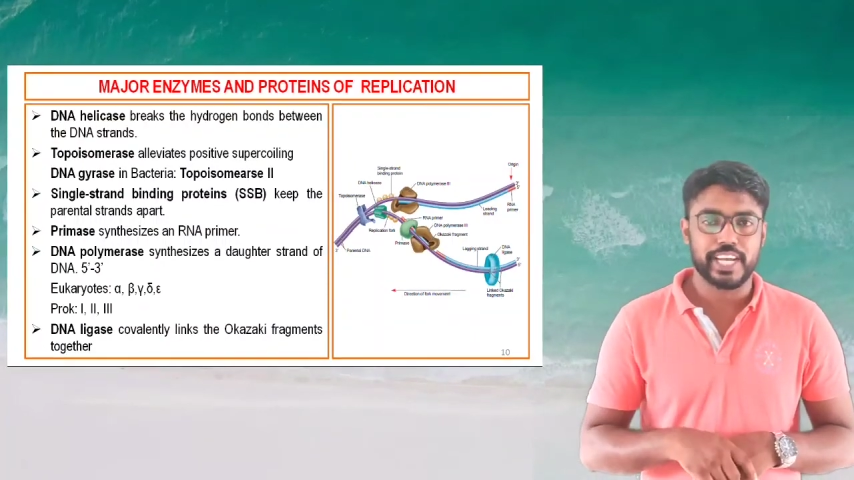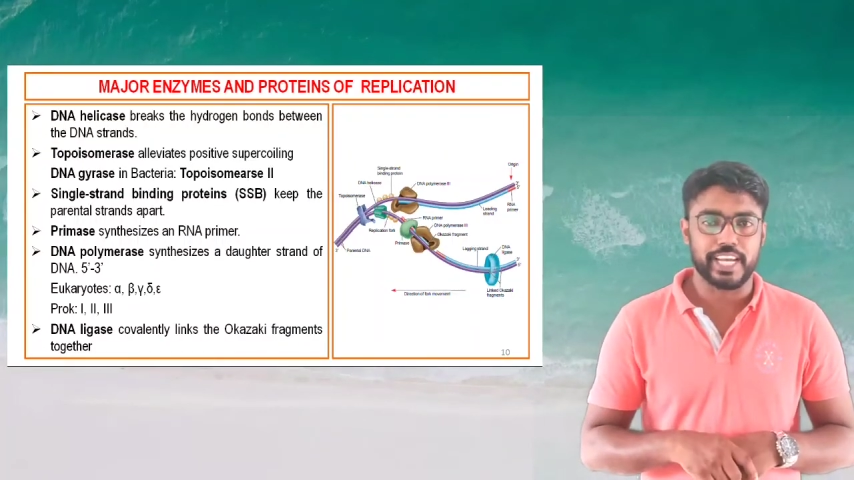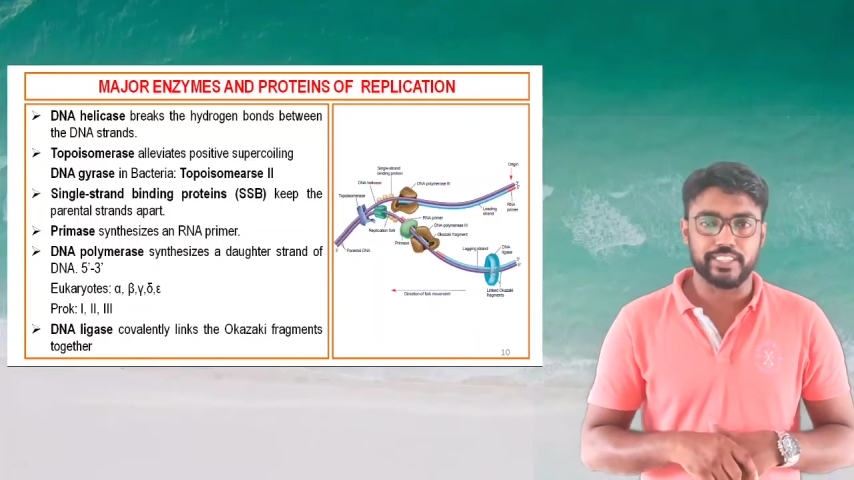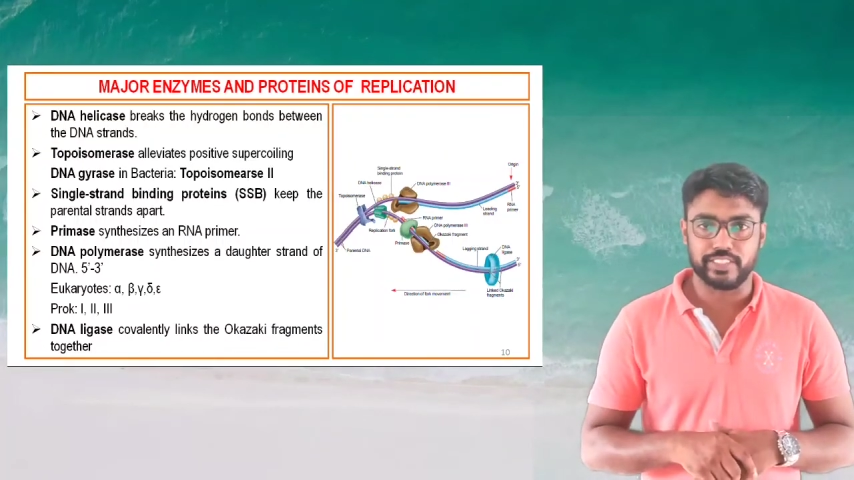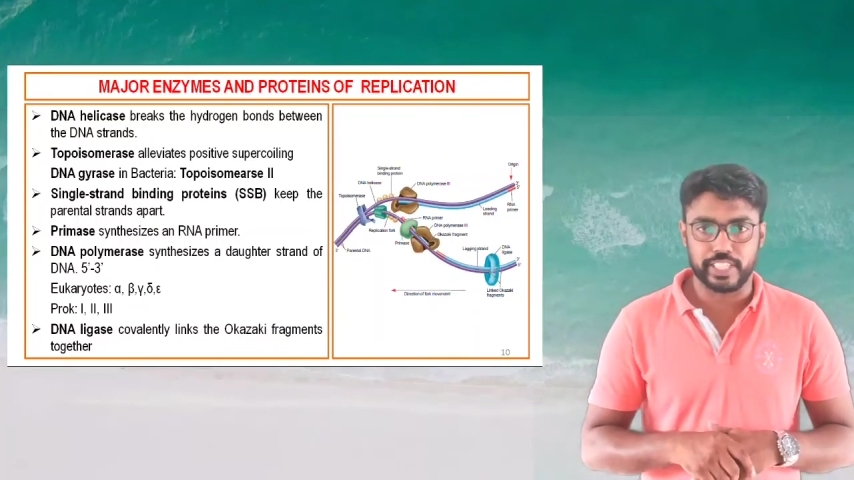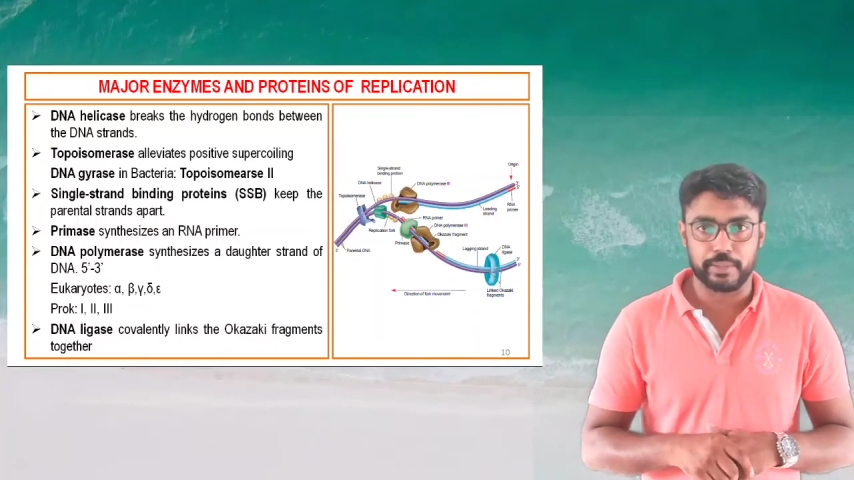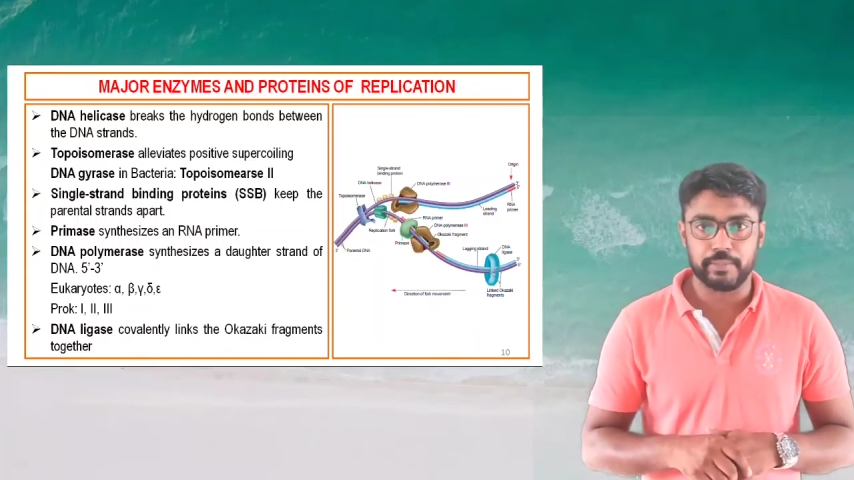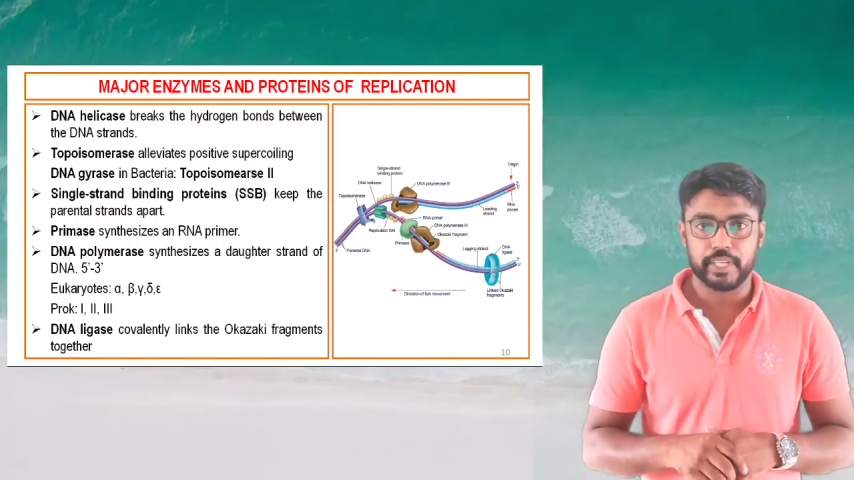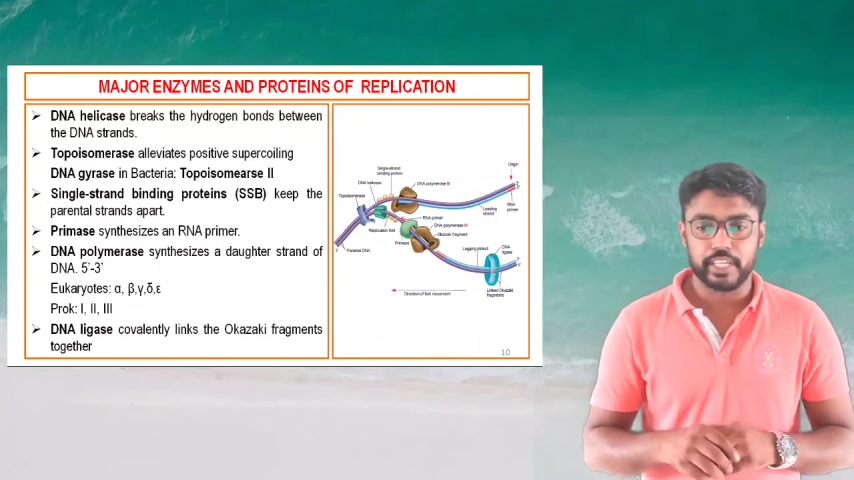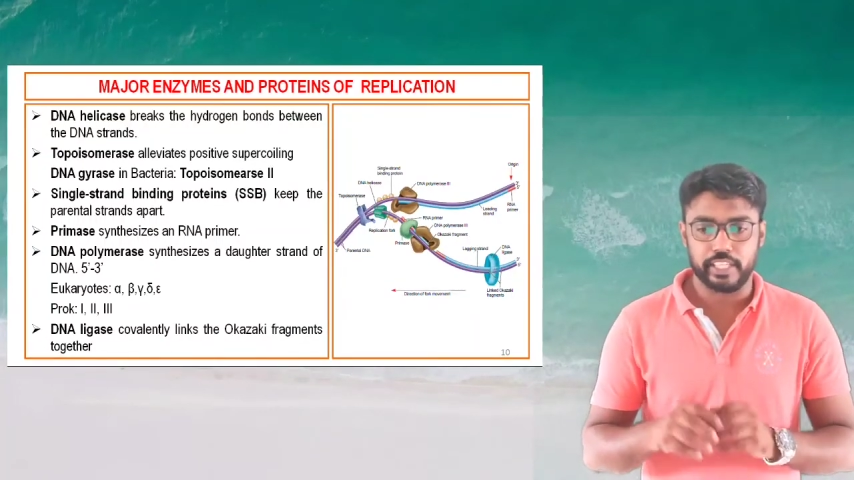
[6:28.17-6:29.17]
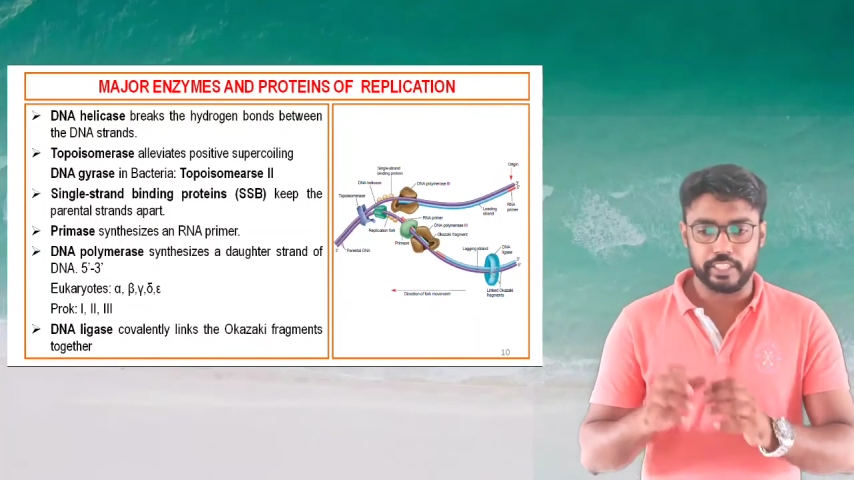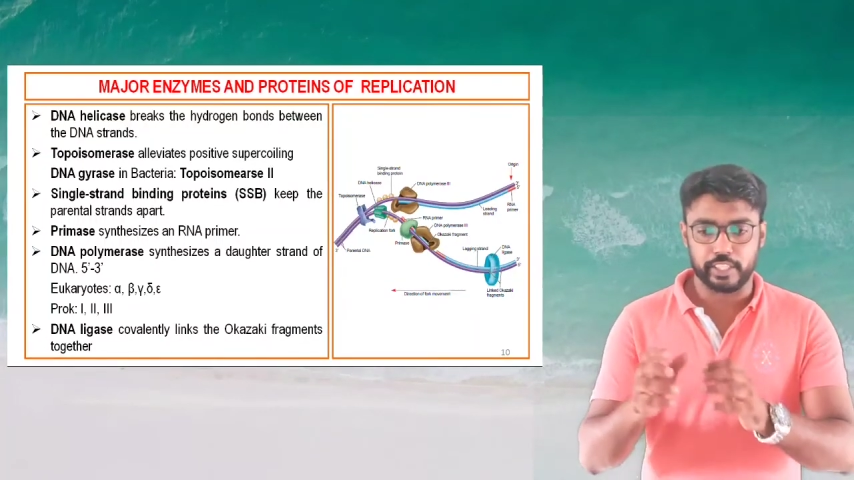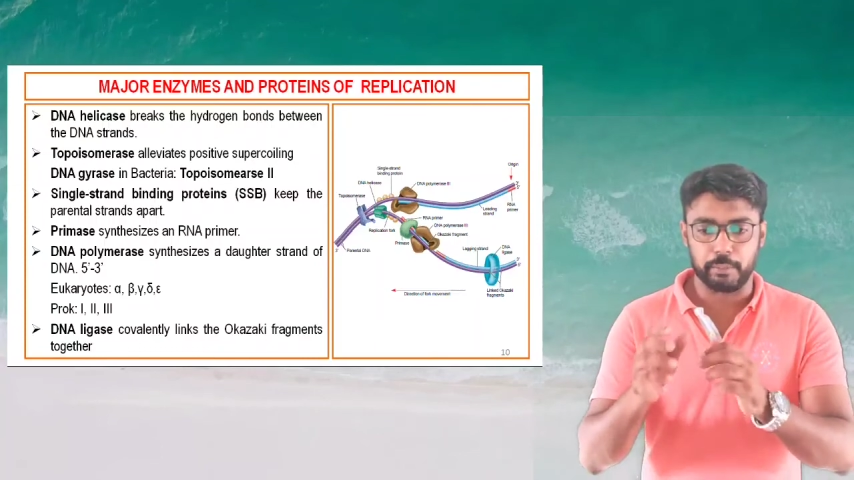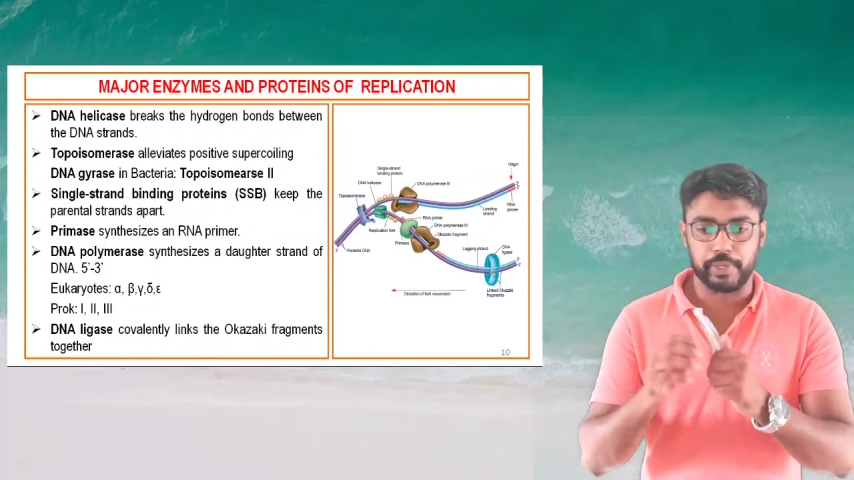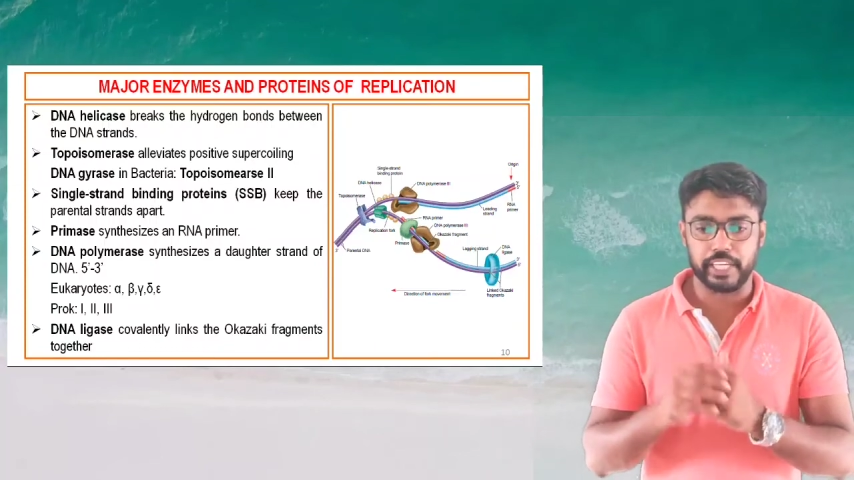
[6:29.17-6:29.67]
enzyme in
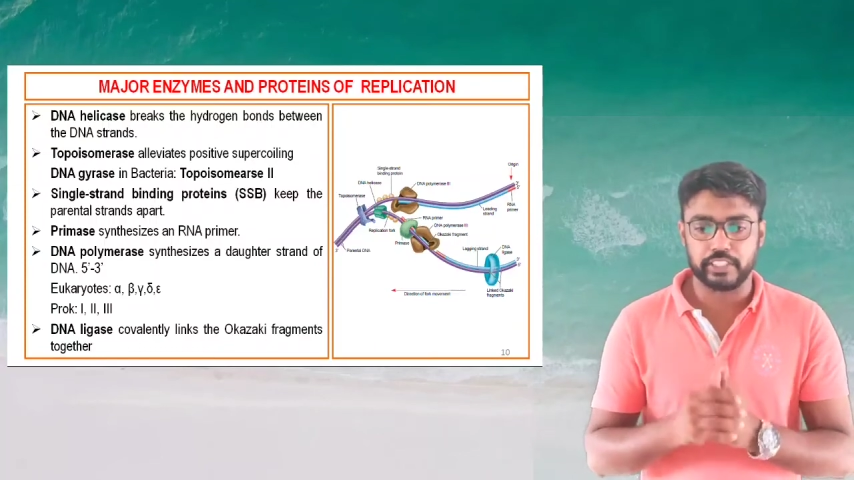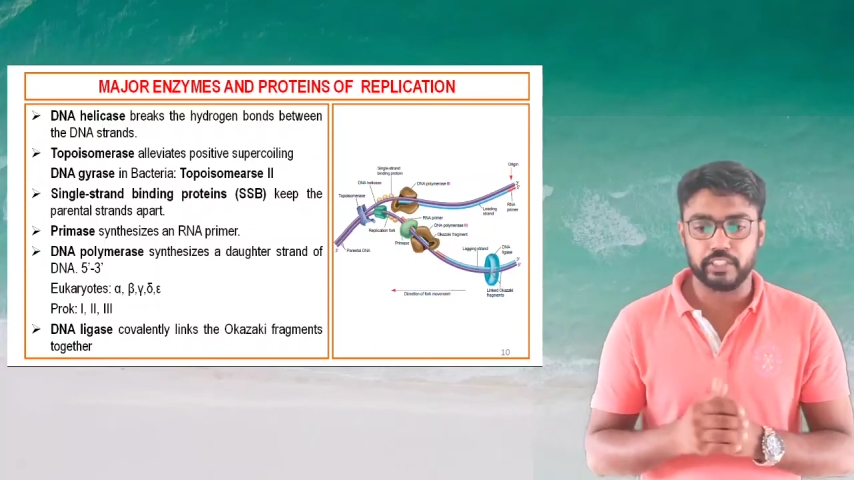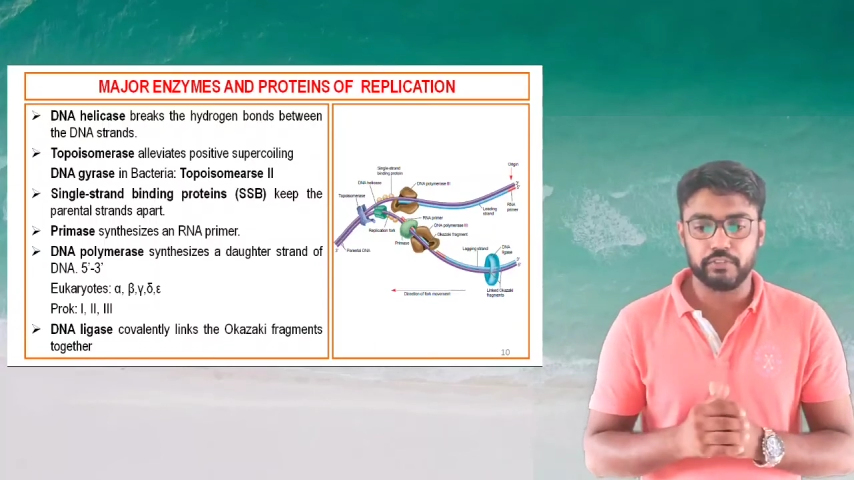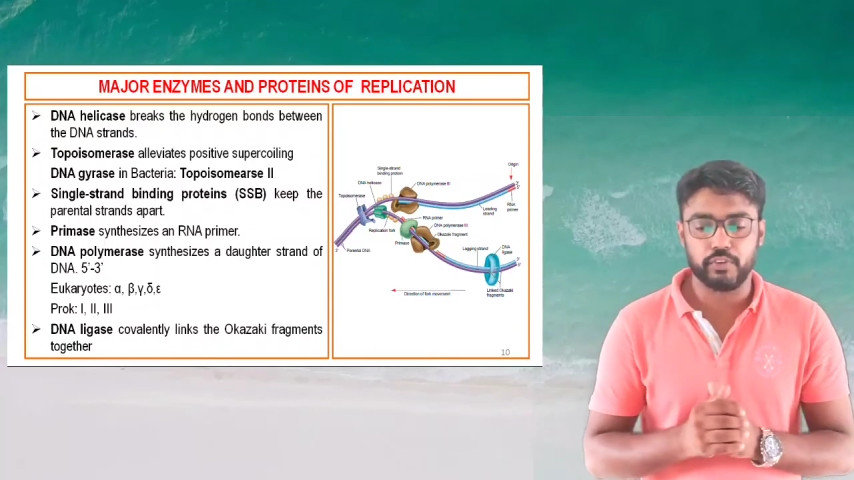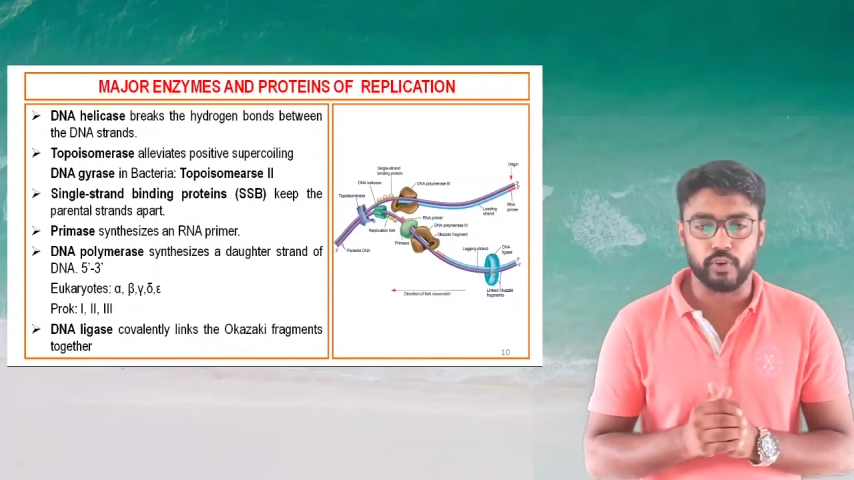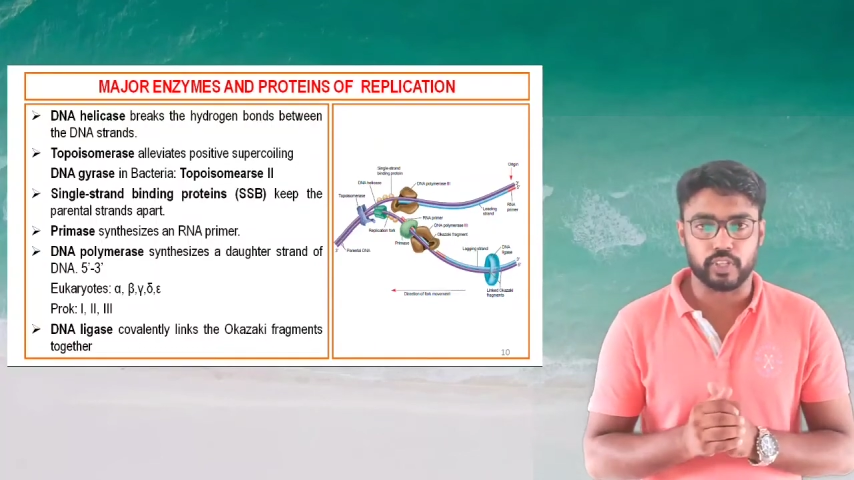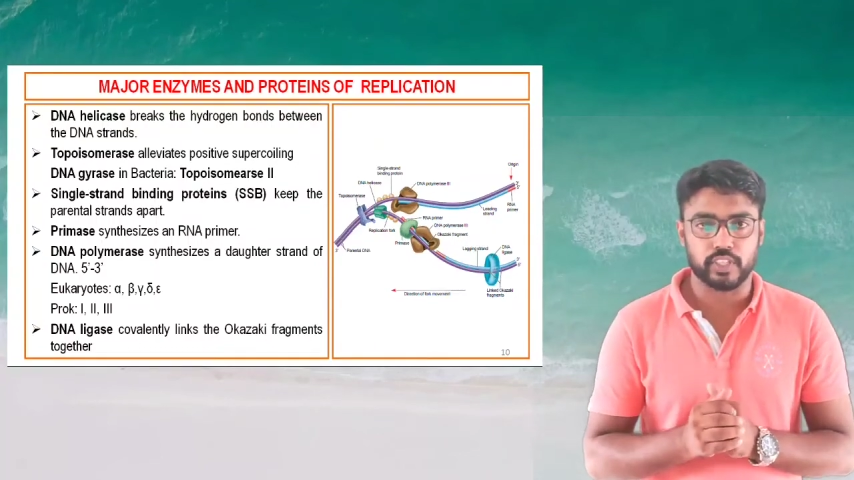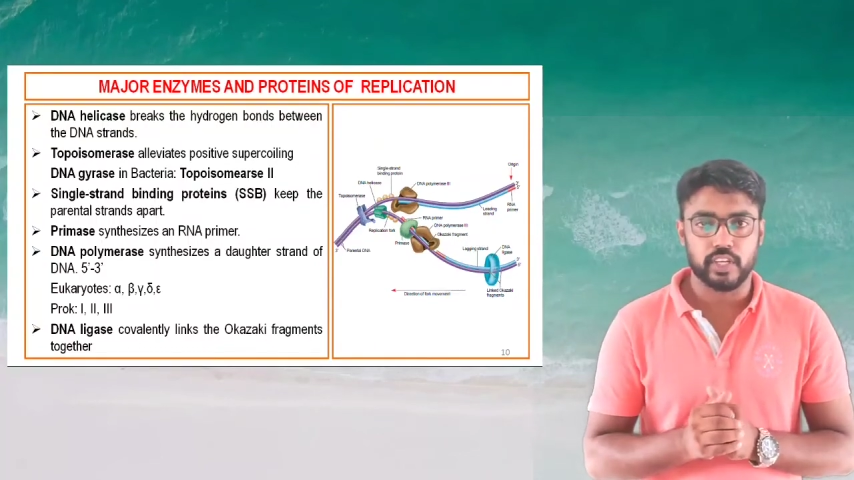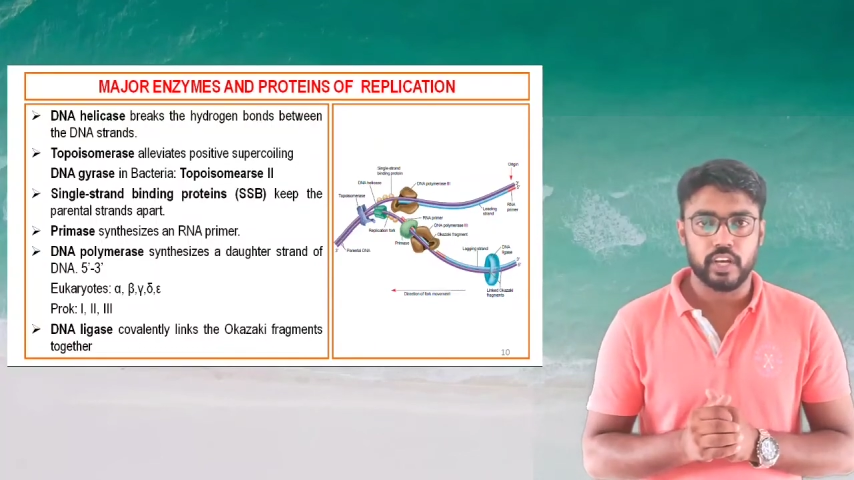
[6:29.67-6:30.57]
replication form.